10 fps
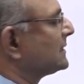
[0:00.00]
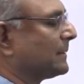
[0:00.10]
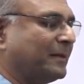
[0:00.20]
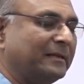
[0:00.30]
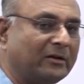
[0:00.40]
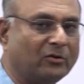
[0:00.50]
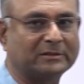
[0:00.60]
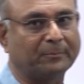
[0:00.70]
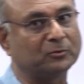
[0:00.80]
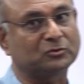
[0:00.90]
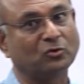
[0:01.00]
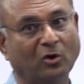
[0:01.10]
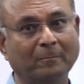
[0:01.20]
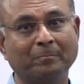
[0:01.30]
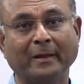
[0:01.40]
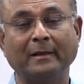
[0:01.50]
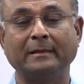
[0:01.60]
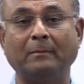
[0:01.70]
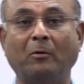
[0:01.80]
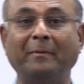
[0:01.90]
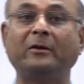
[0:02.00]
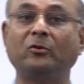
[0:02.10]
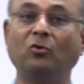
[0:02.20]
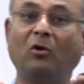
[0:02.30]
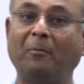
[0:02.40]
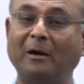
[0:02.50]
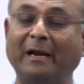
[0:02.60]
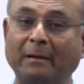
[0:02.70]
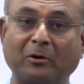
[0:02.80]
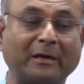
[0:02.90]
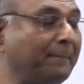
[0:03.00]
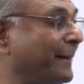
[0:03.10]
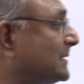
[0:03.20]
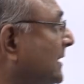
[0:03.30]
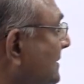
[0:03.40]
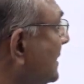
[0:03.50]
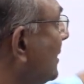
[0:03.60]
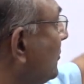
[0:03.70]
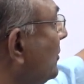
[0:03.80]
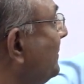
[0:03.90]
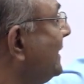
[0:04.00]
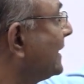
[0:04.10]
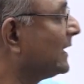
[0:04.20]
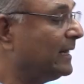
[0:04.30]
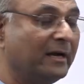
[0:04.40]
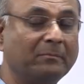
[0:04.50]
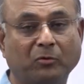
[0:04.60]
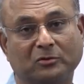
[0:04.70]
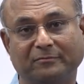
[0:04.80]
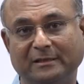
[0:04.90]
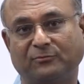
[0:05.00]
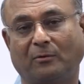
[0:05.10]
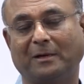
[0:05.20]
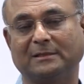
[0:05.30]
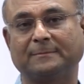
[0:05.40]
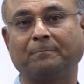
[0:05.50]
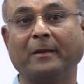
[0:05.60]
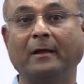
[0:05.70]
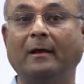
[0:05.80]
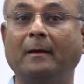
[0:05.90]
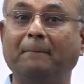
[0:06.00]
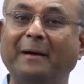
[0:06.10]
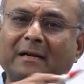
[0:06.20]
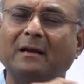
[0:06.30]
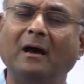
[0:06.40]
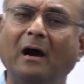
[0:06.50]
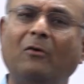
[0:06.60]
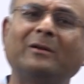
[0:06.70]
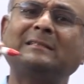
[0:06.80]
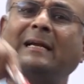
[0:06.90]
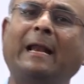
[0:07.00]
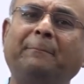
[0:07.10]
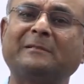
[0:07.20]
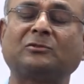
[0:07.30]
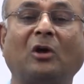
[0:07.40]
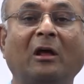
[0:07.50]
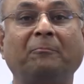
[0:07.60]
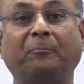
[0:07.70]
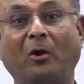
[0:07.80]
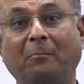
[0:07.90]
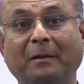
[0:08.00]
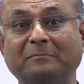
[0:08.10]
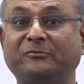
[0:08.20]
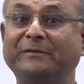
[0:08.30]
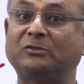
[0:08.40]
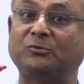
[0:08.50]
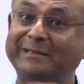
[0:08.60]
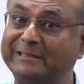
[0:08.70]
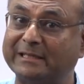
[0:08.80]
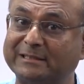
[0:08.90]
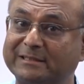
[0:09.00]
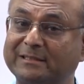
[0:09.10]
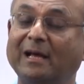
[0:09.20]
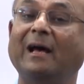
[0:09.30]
is something that you are supposed to know. The moment you learn about capacitors, you immediately learn both of these formulas. But how does that help us solve problems with switches?